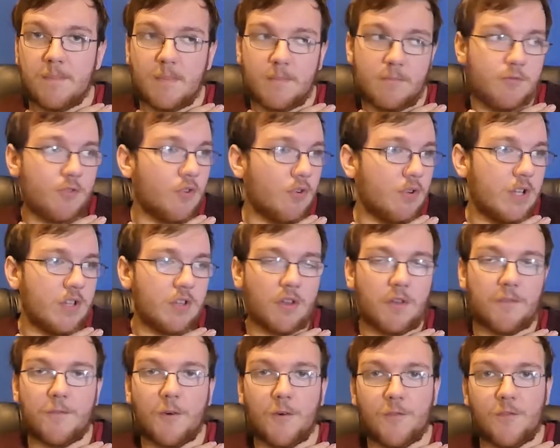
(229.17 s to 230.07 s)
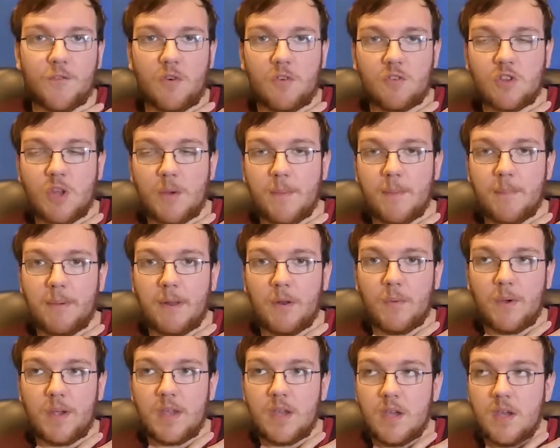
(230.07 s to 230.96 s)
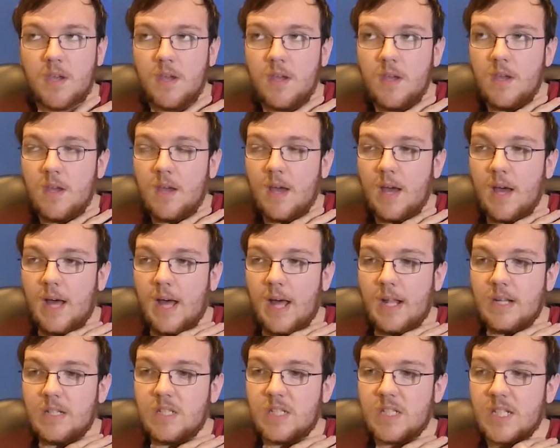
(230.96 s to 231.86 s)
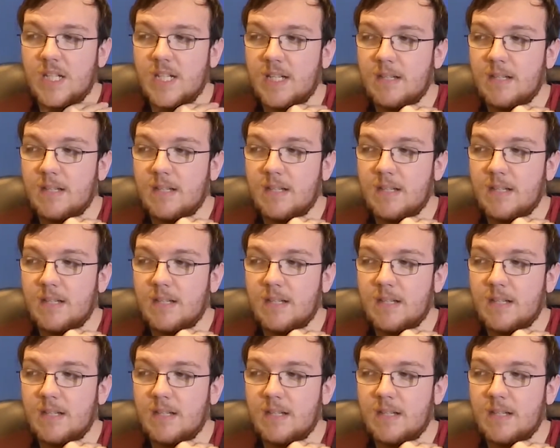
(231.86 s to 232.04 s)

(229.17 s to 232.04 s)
I'm recording this on the 4th of October, by the way. And